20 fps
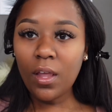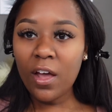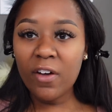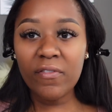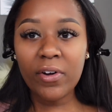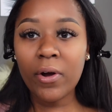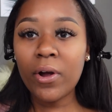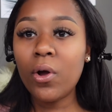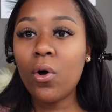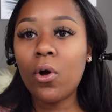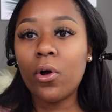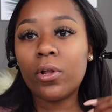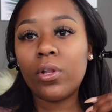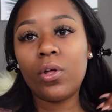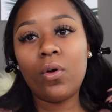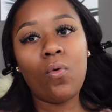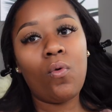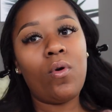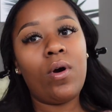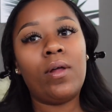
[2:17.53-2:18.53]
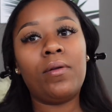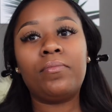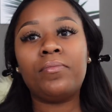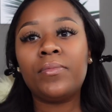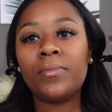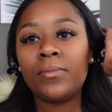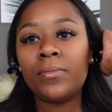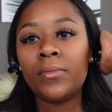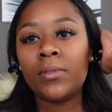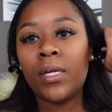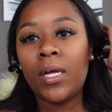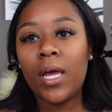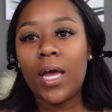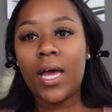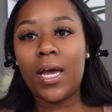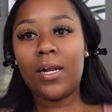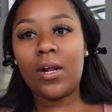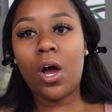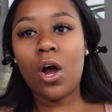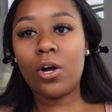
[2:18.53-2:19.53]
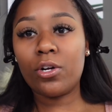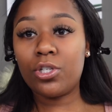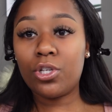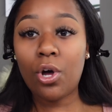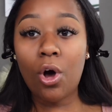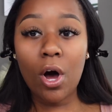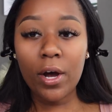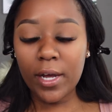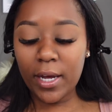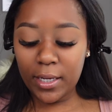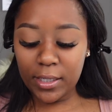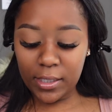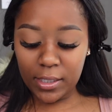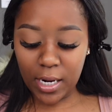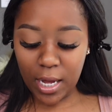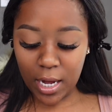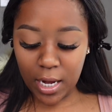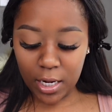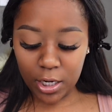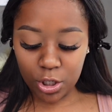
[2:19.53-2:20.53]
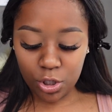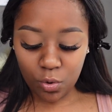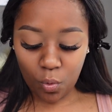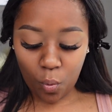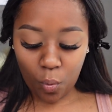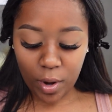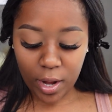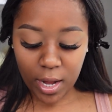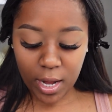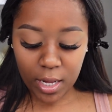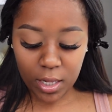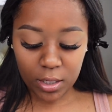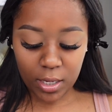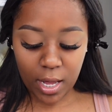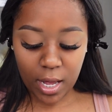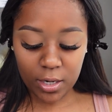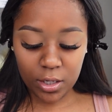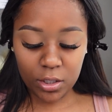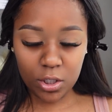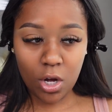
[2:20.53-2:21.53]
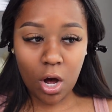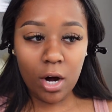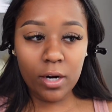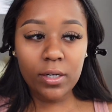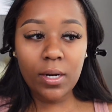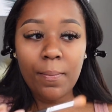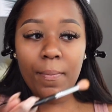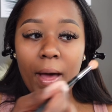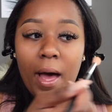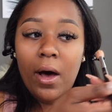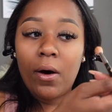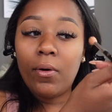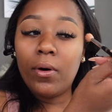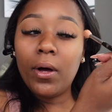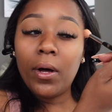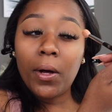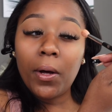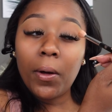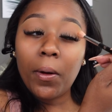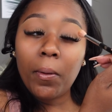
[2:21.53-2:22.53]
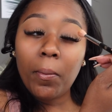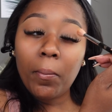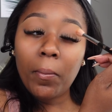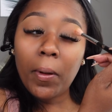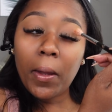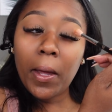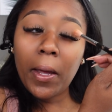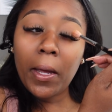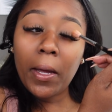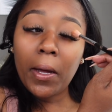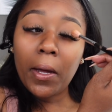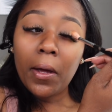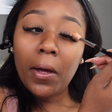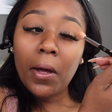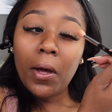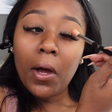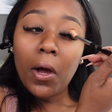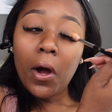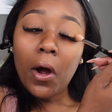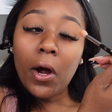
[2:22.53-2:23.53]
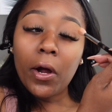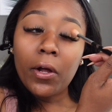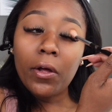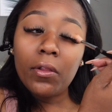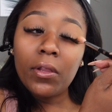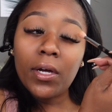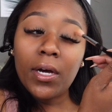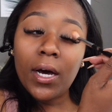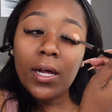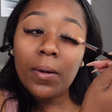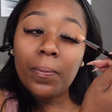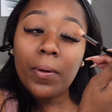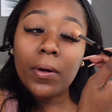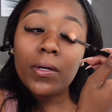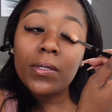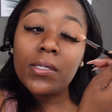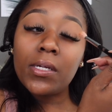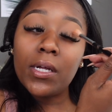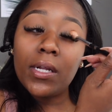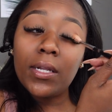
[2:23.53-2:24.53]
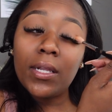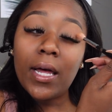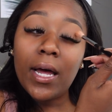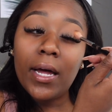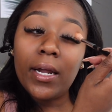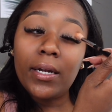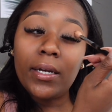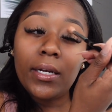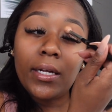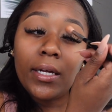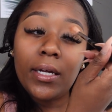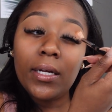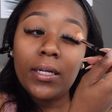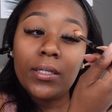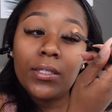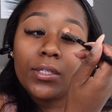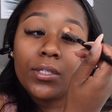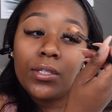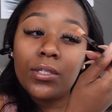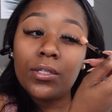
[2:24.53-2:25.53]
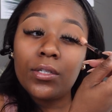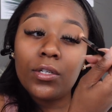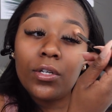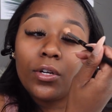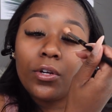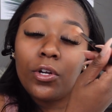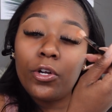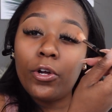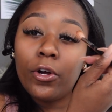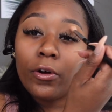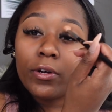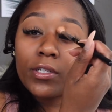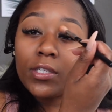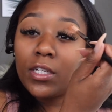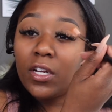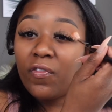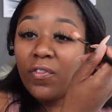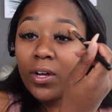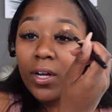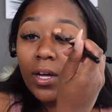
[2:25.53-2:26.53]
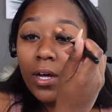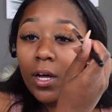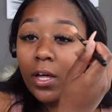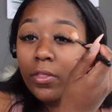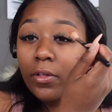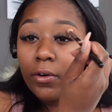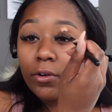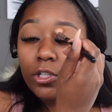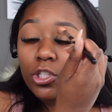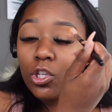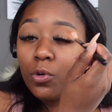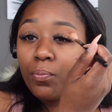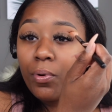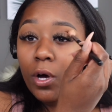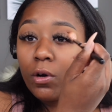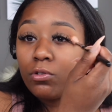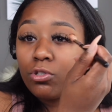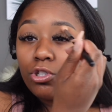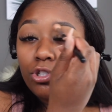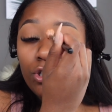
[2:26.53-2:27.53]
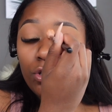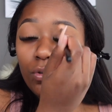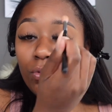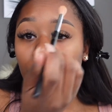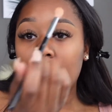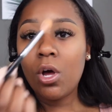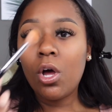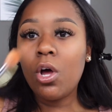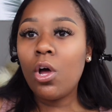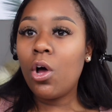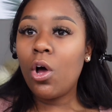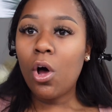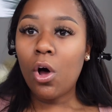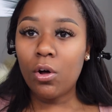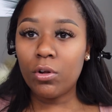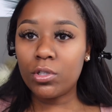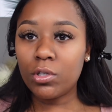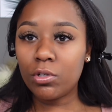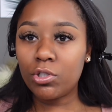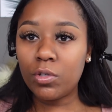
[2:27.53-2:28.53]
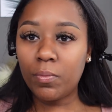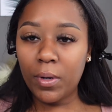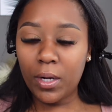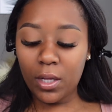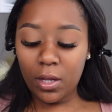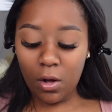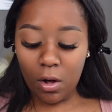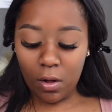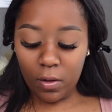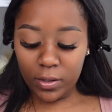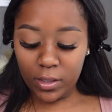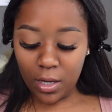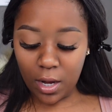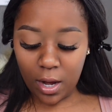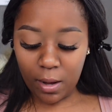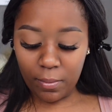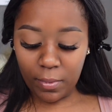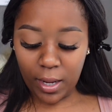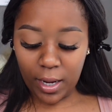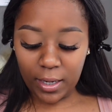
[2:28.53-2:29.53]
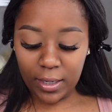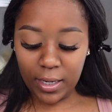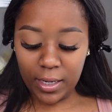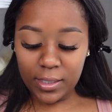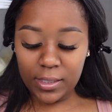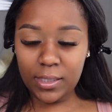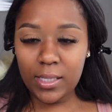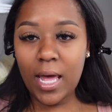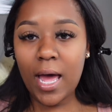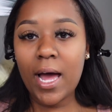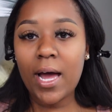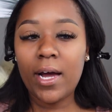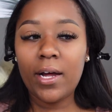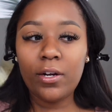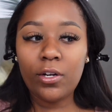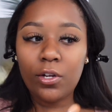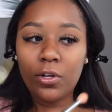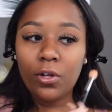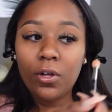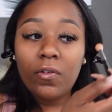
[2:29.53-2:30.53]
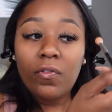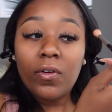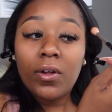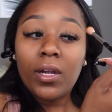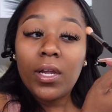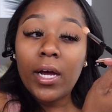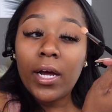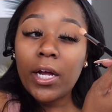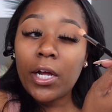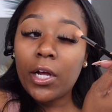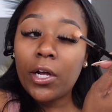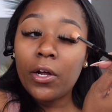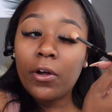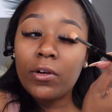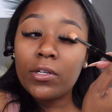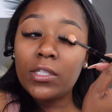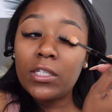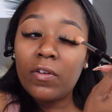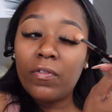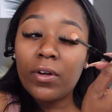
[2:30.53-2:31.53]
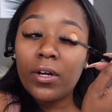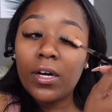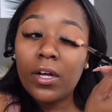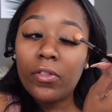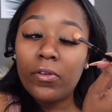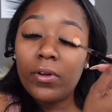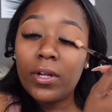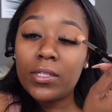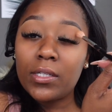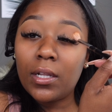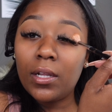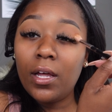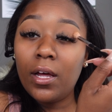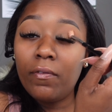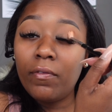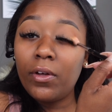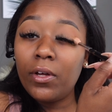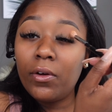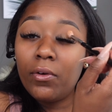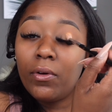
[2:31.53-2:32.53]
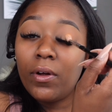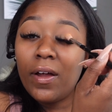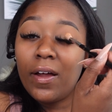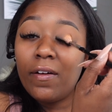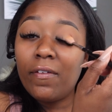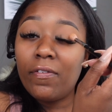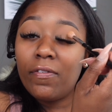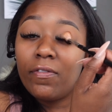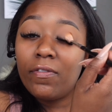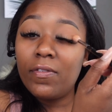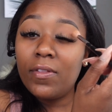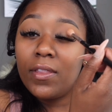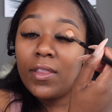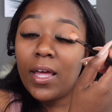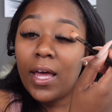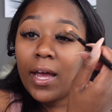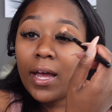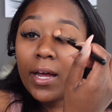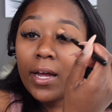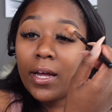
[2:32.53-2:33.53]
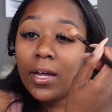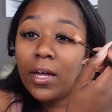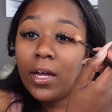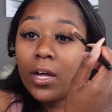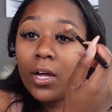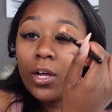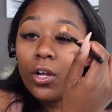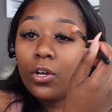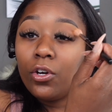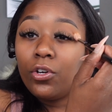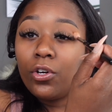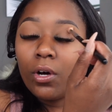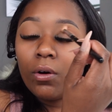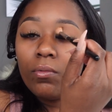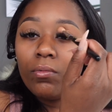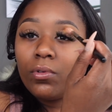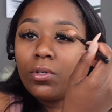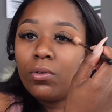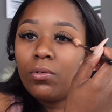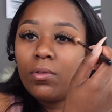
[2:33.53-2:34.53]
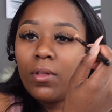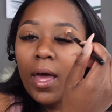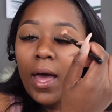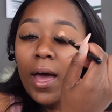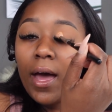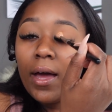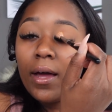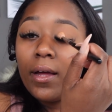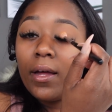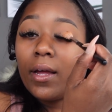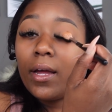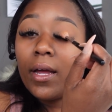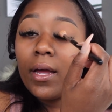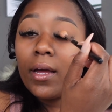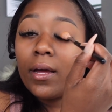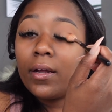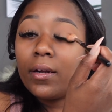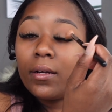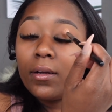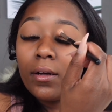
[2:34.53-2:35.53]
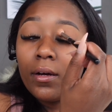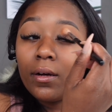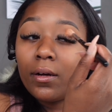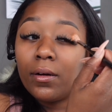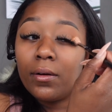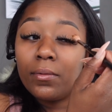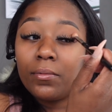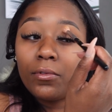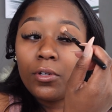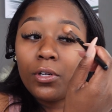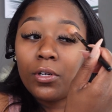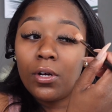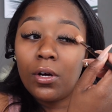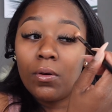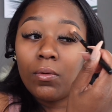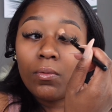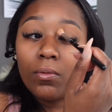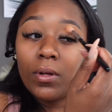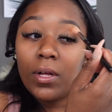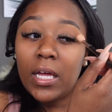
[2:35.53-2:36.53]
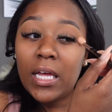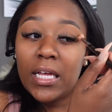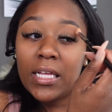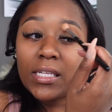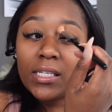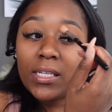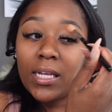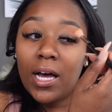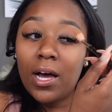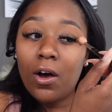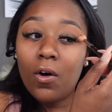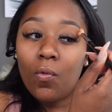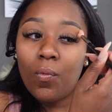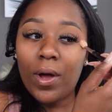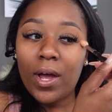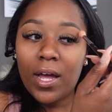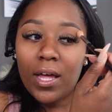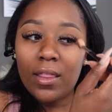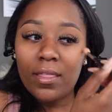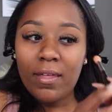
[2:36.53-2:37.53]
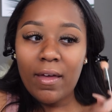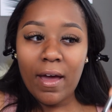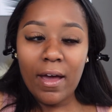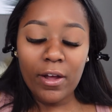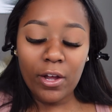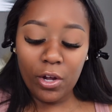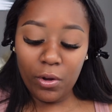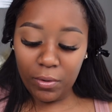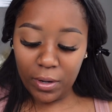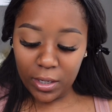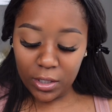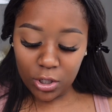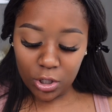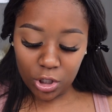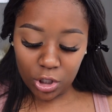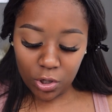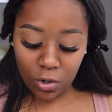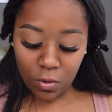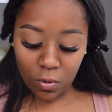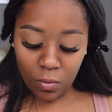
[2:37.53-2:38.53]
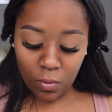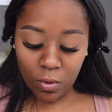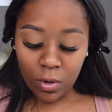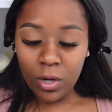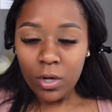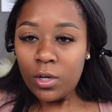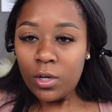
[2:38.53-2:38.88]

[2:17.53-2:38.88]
very early on in our talking stage, we talked about um, like, are you the kind of person that needs your significant other to post you on social media all the time? Like, does that, do you feel like your significant other doesn't love you if they don't do that? And um, you know, is that a way that you need to show